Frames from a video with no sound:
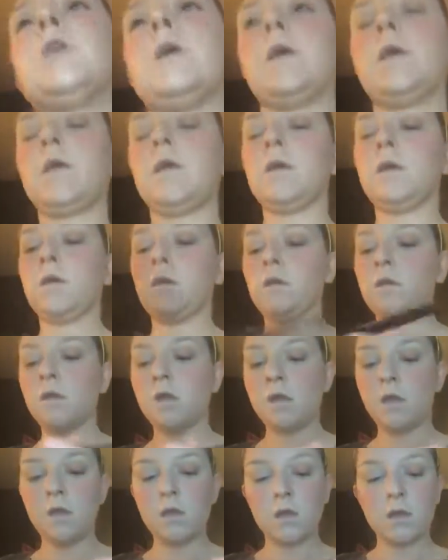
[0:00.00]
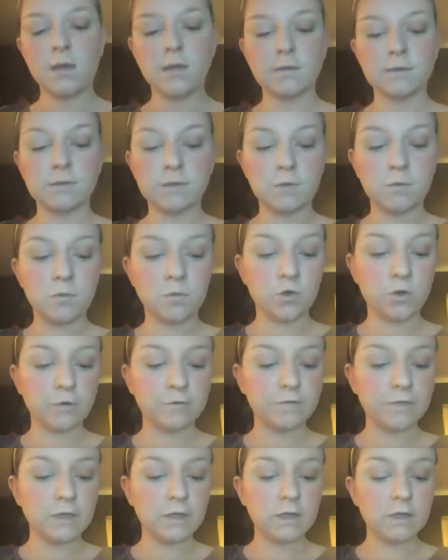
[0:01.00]
I can. It's a
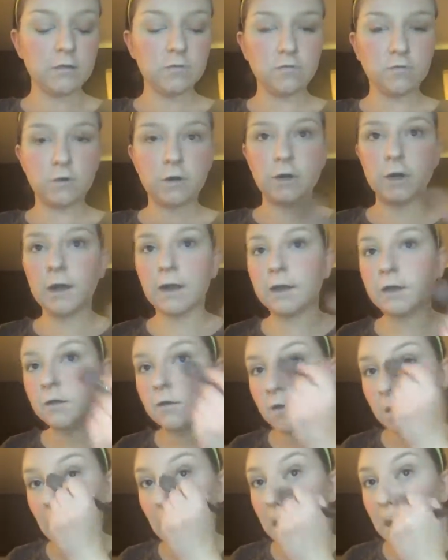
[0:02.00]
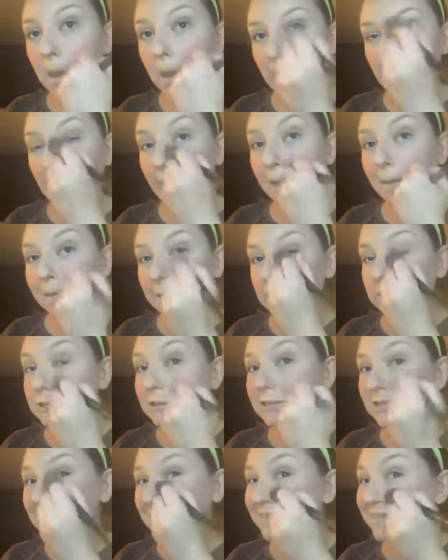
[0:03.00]
Morphie E49, and I like to
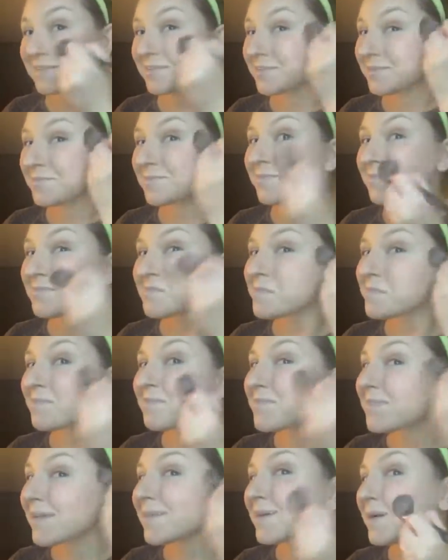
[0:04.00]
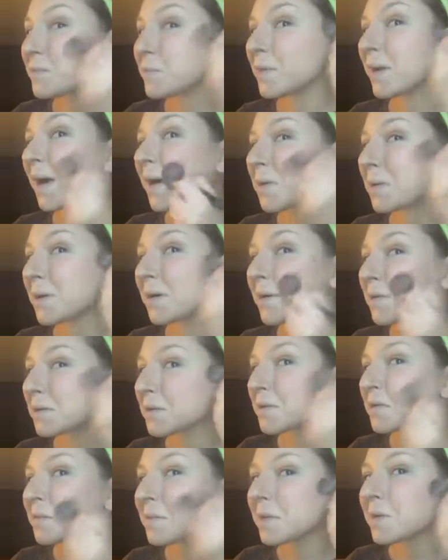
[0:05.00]
just blend it backward a
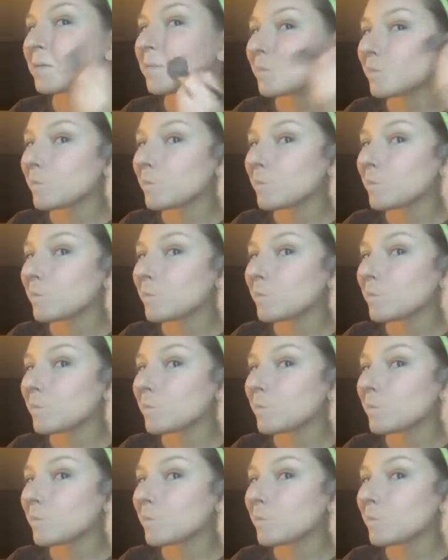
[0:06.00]
little bit.